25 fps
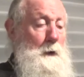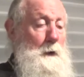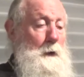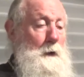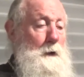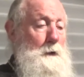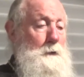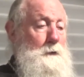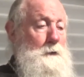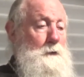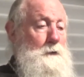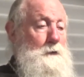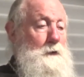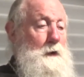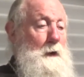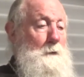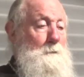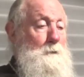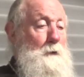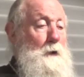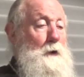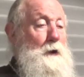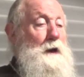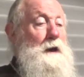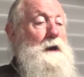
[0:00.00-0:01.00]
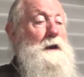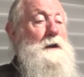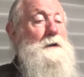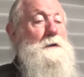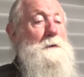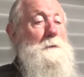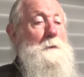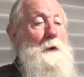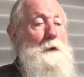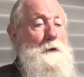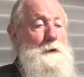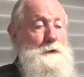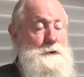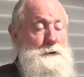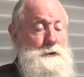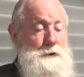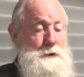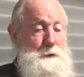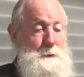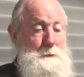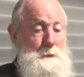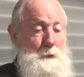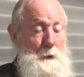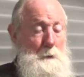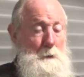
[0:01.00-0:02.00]
at Stavronikita
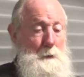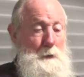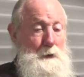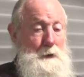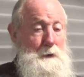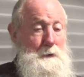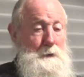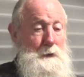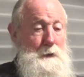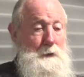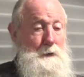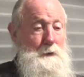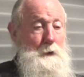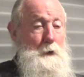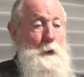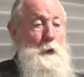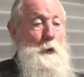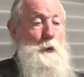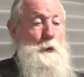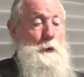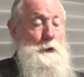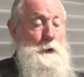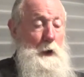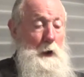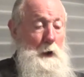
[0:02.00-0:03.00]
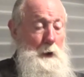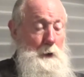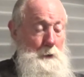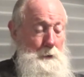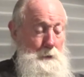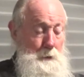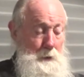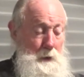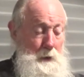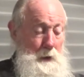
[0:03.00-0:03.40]
Monastery, probably in the courtyard.